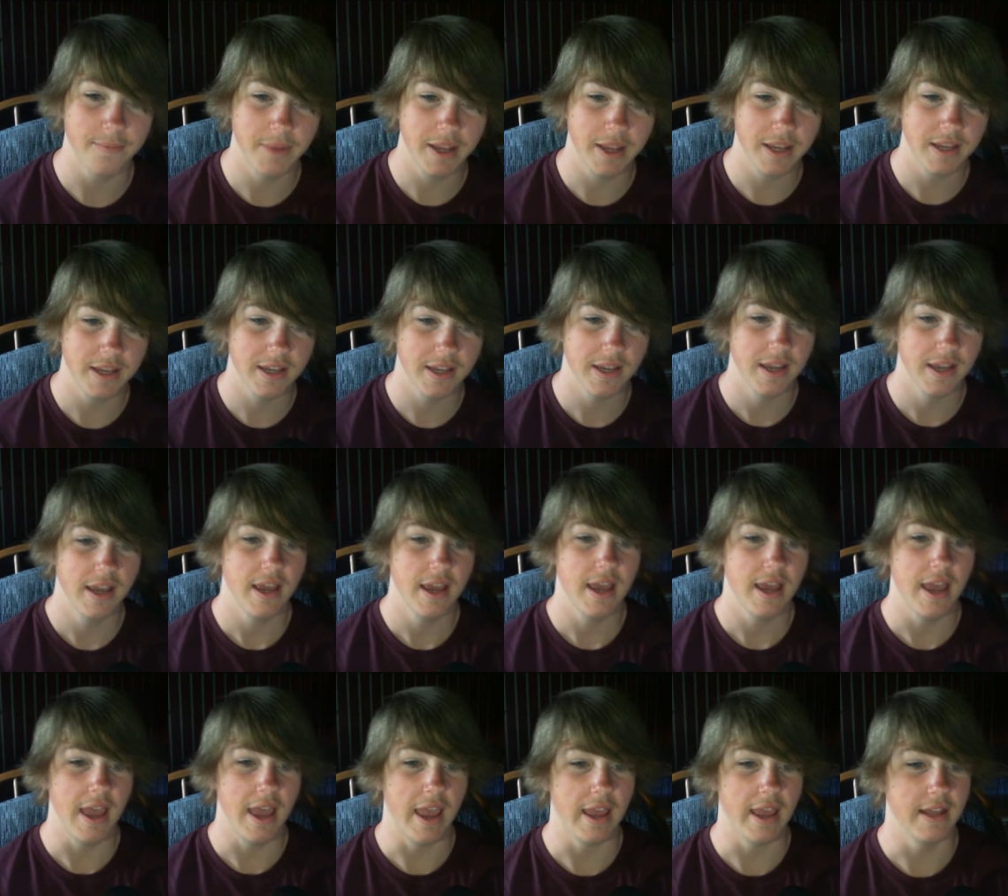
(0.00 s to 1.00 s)
make,
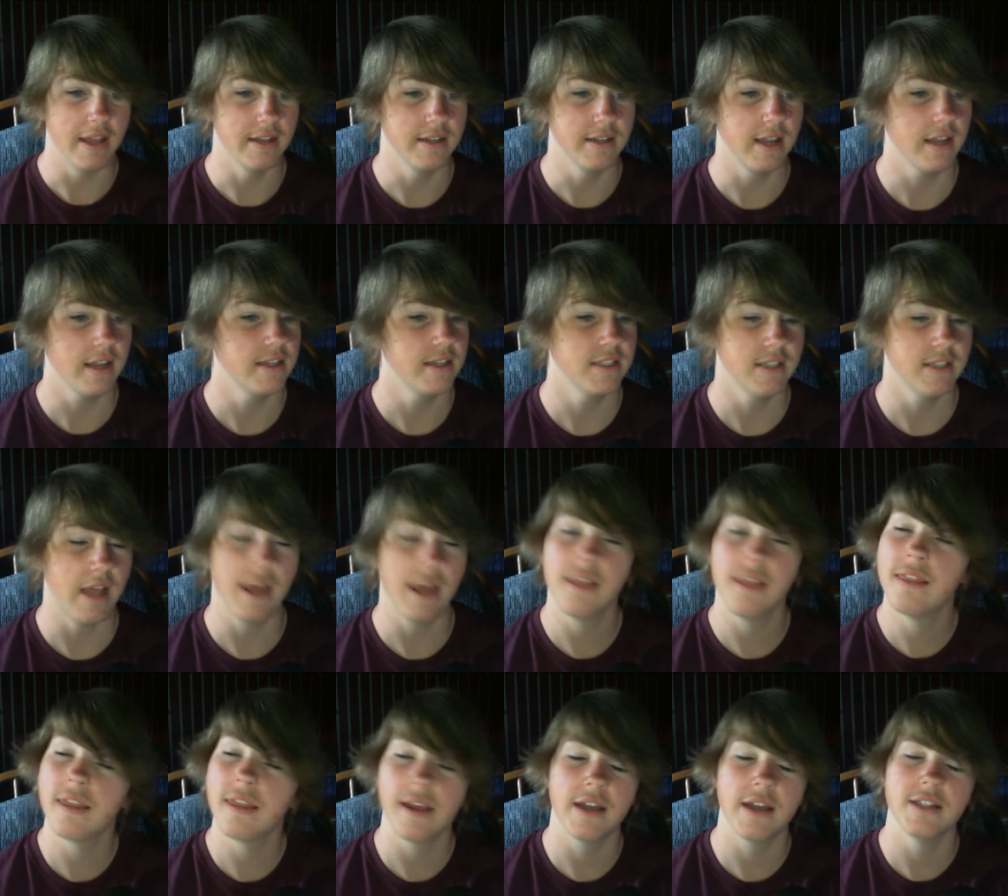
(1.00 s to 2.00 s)
and I just I
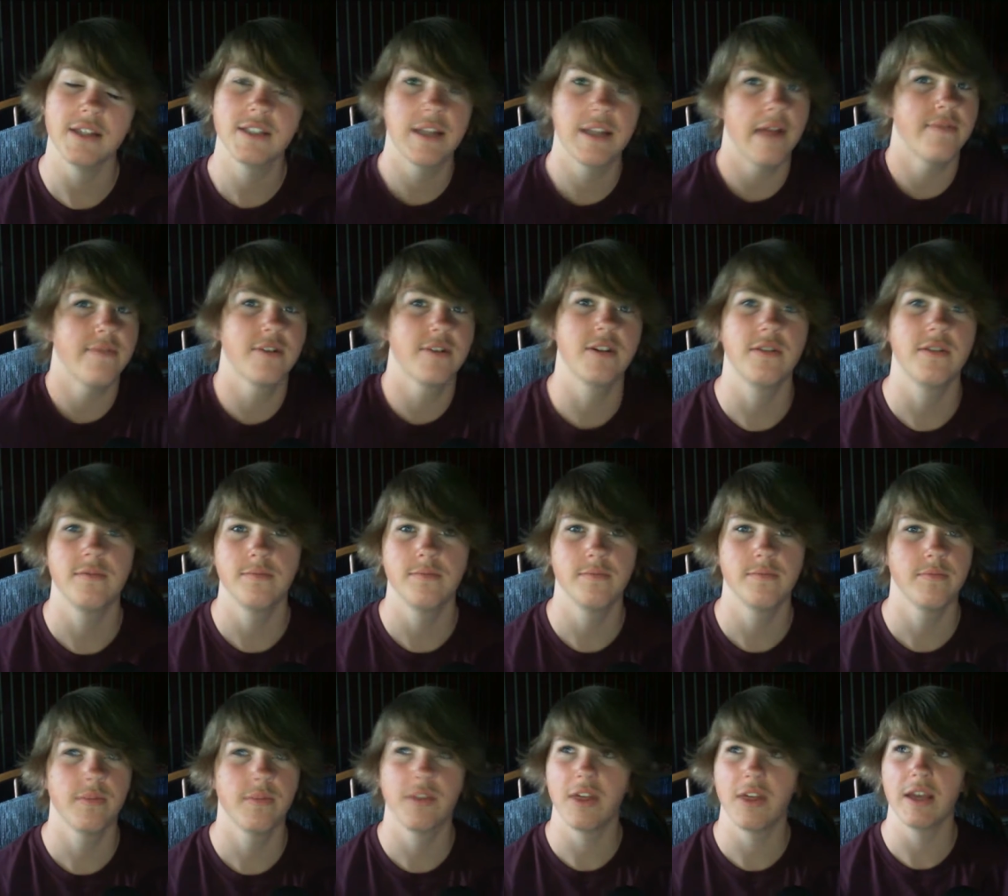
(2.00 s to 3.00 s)
think I just have to
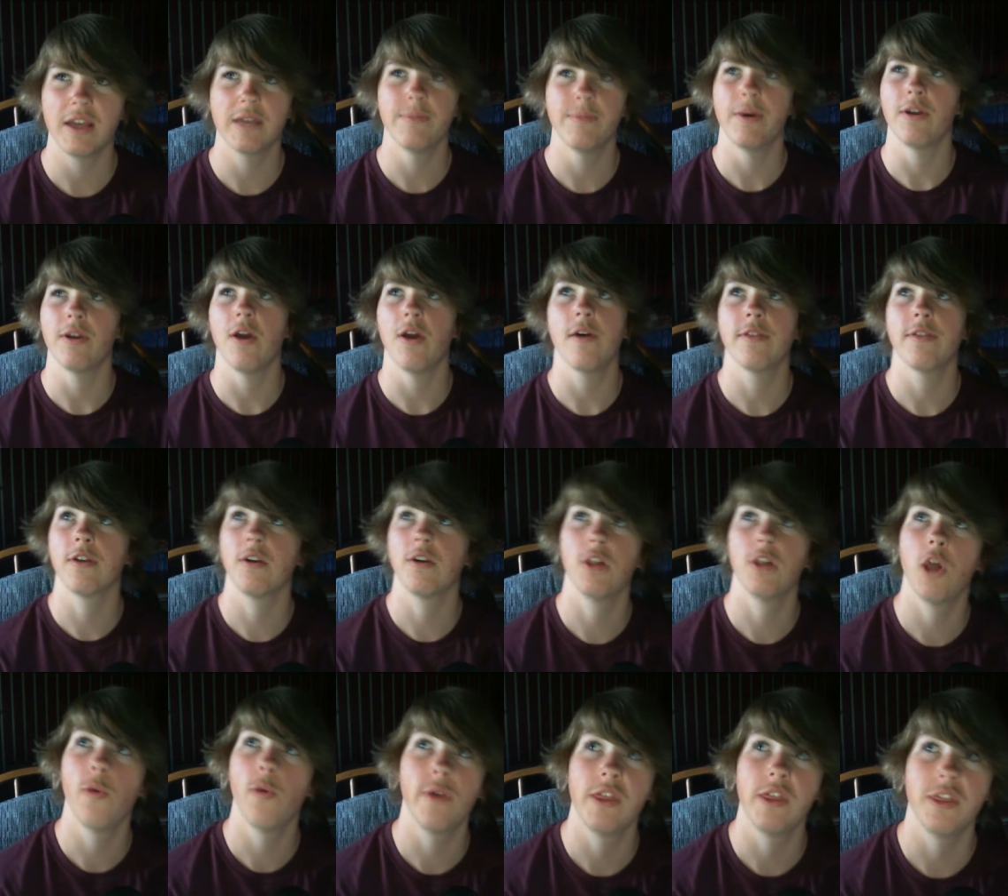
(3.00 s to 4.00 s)
think about all the
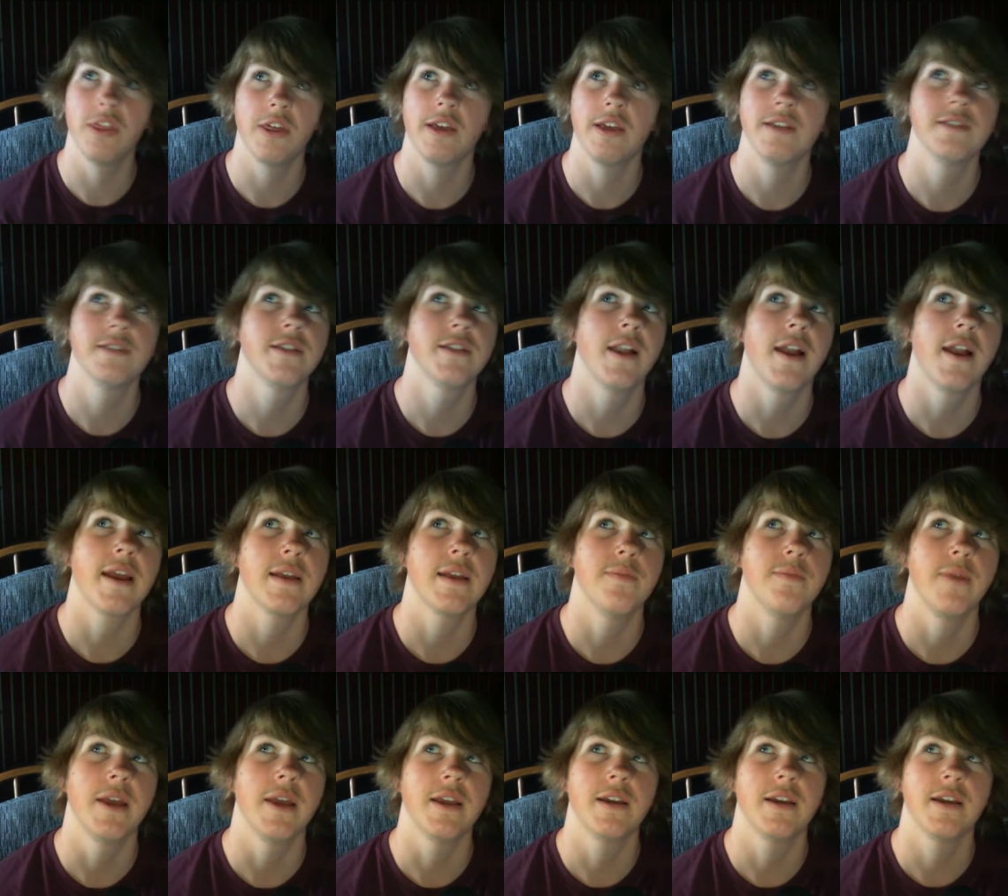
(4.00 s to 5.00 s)
glowy things that I can
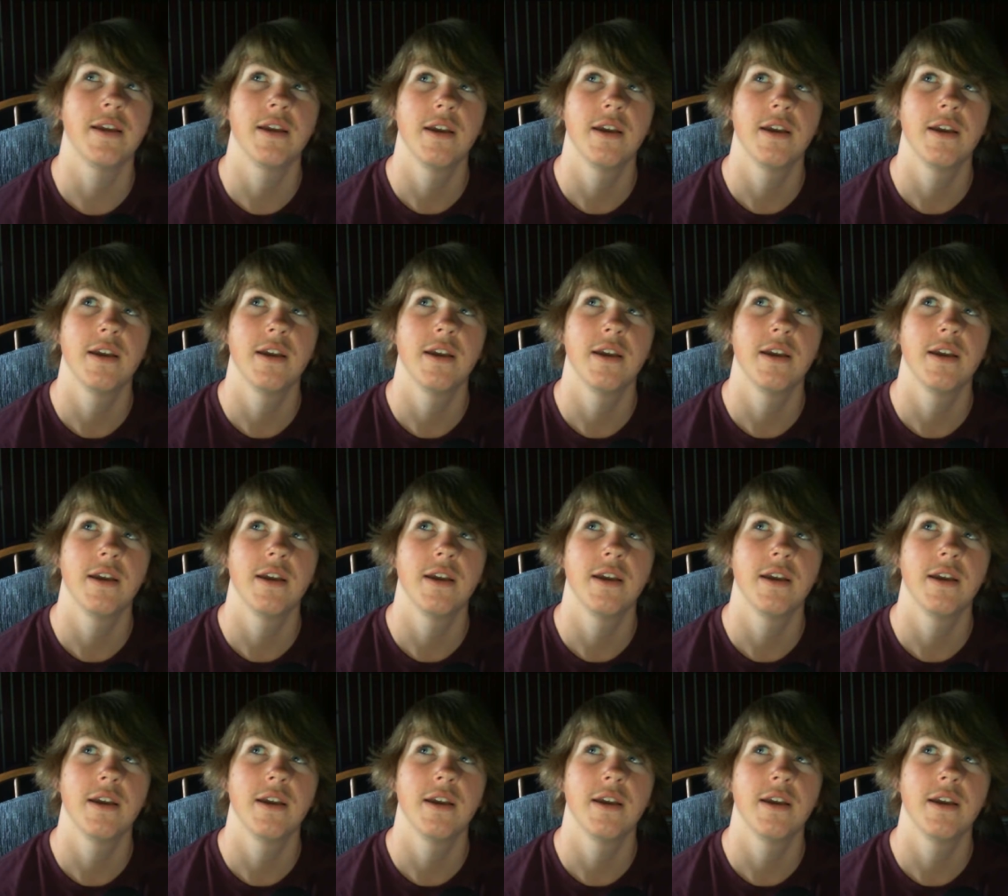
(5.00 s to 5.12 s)
make.